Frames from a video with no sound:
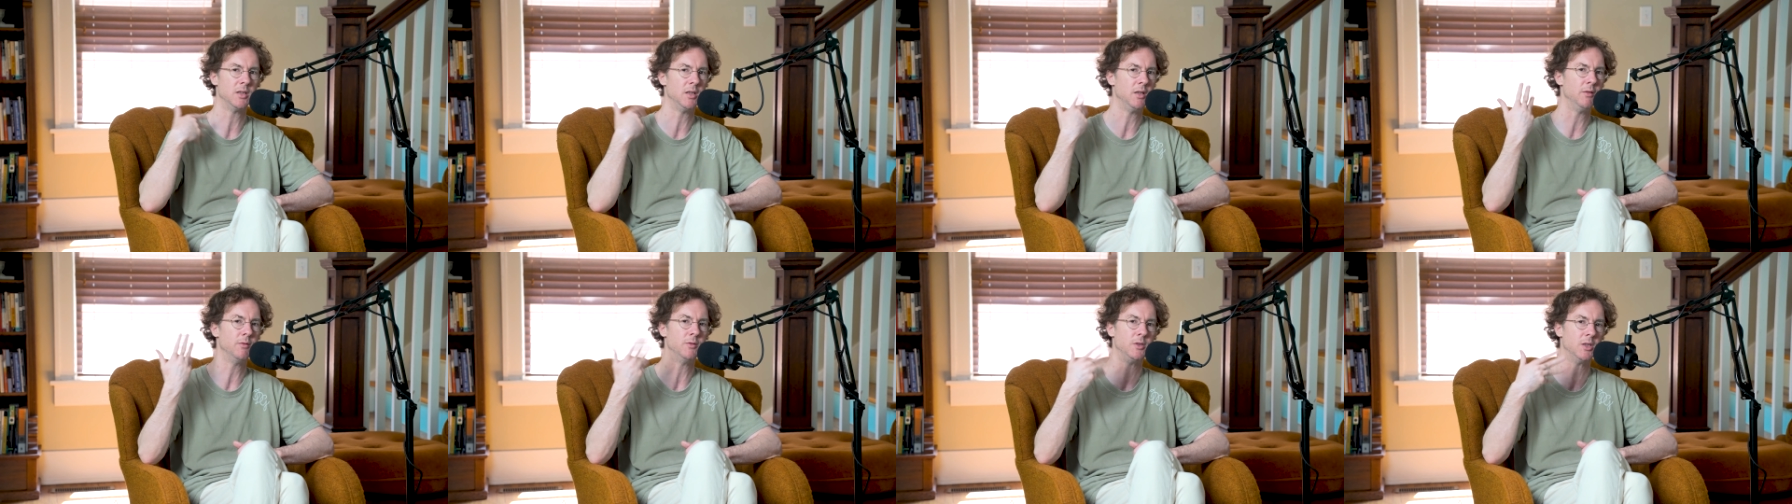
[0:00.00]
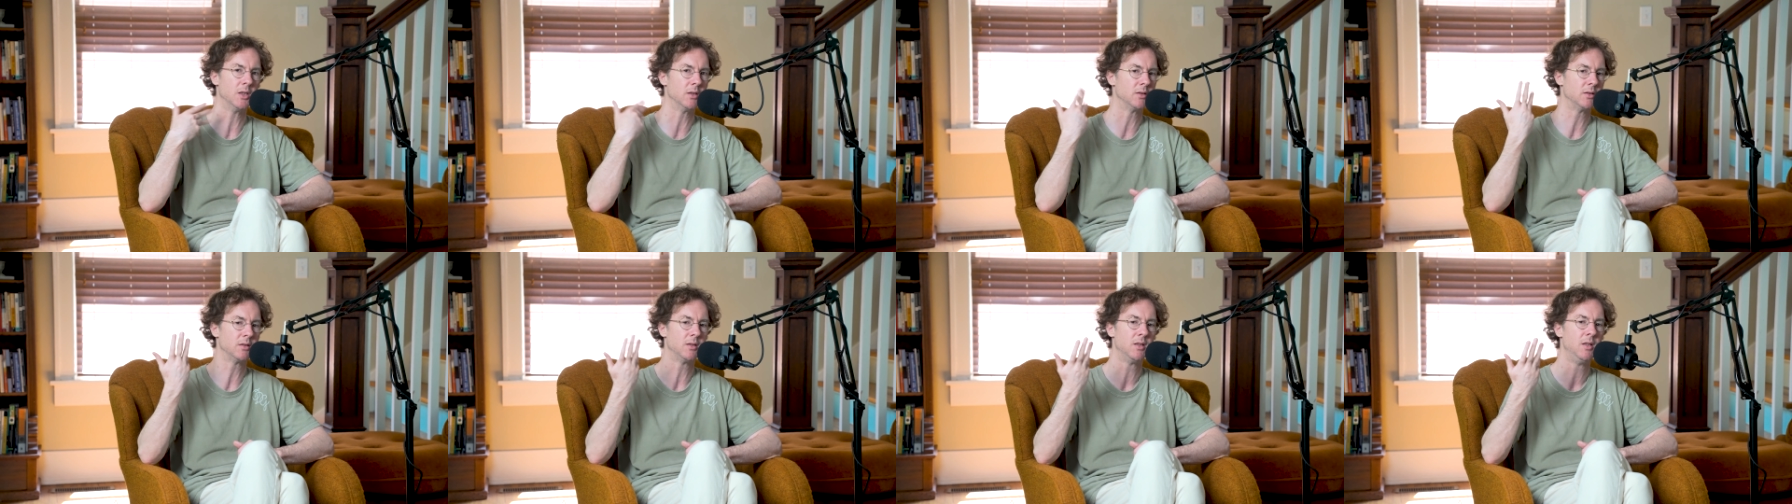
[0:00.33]
you
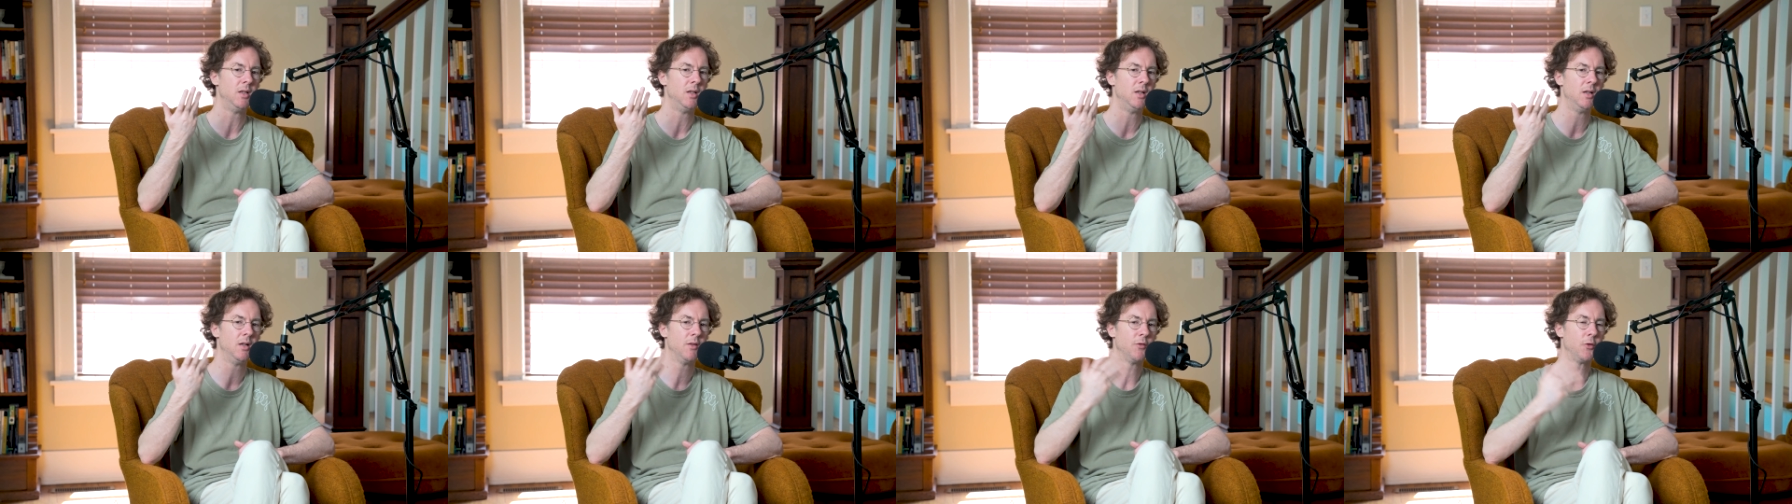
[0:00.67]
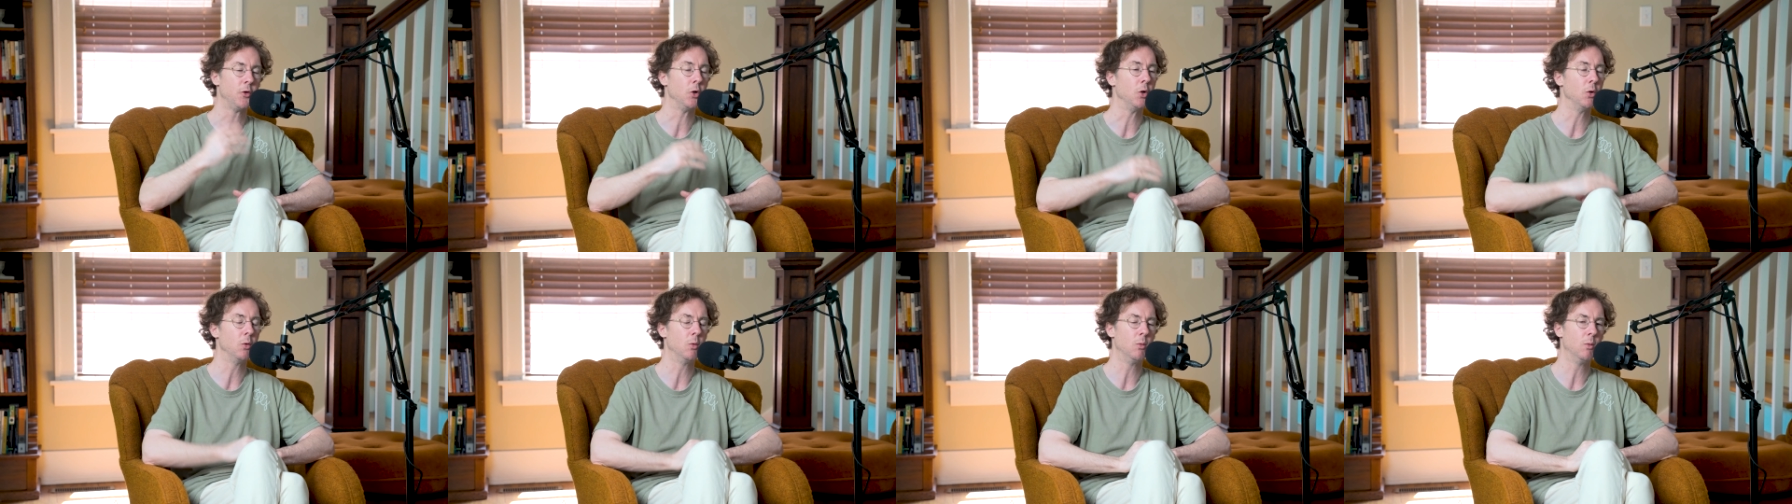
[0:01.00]
just
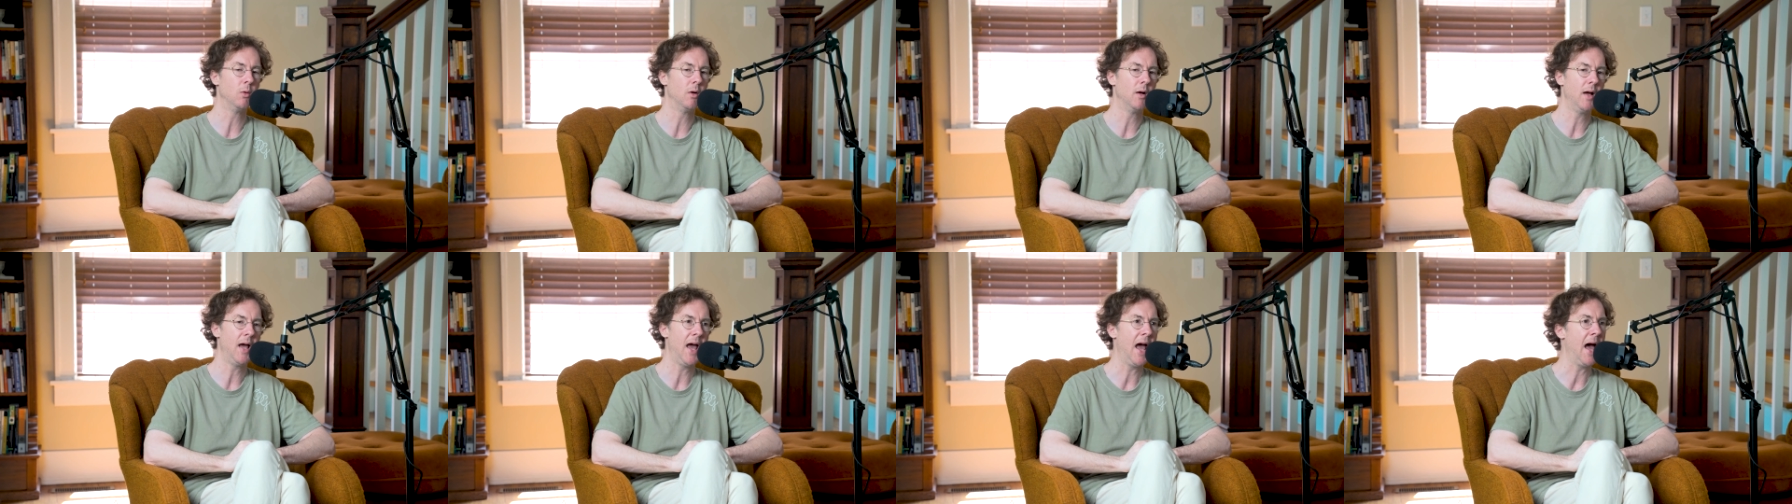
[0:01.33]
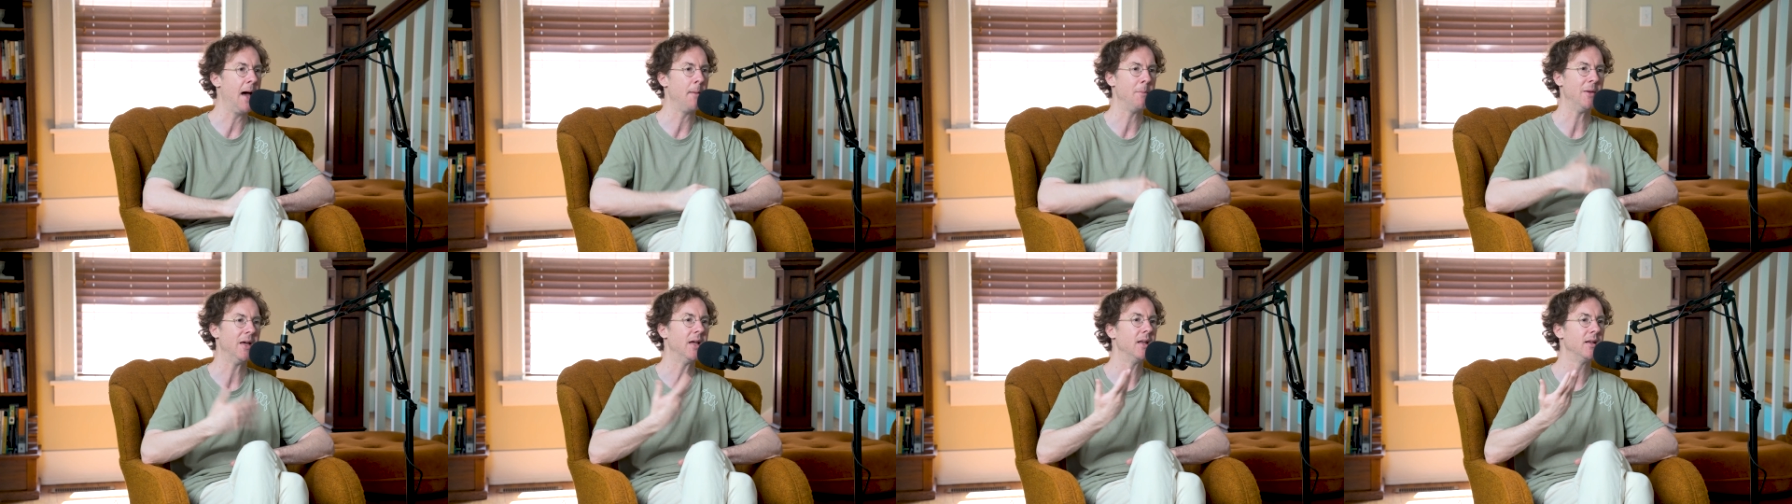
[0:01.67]
through
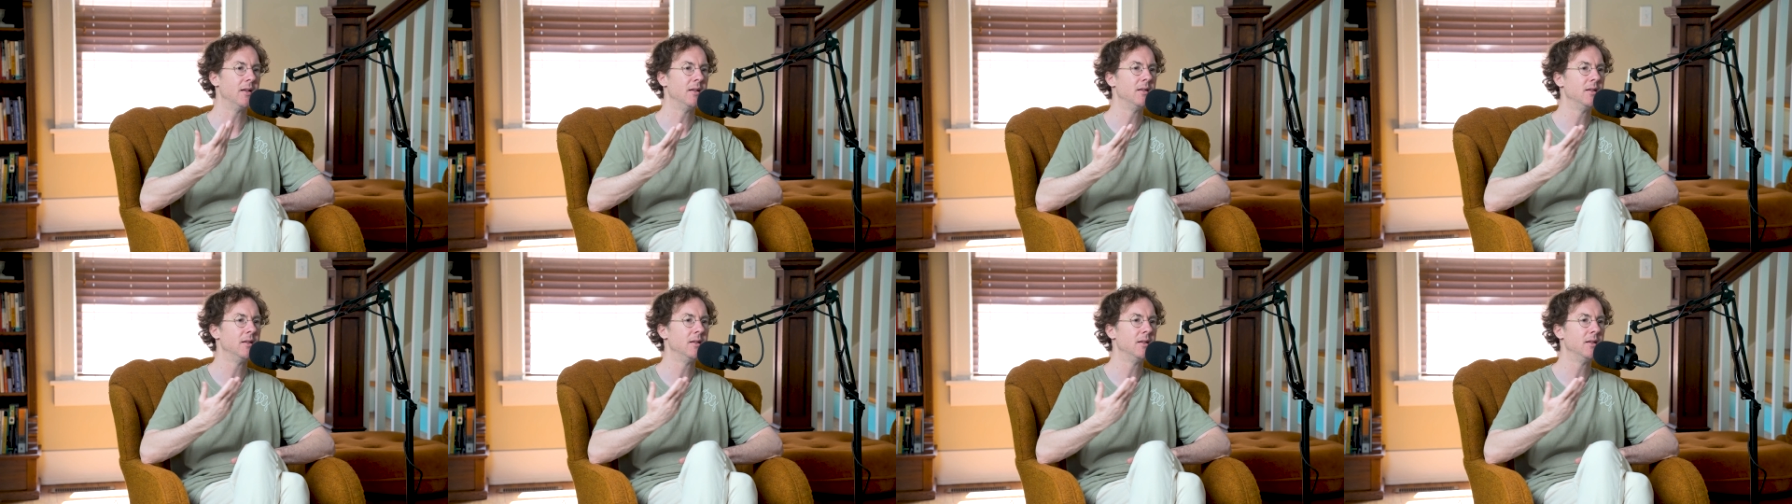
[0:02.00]
habit.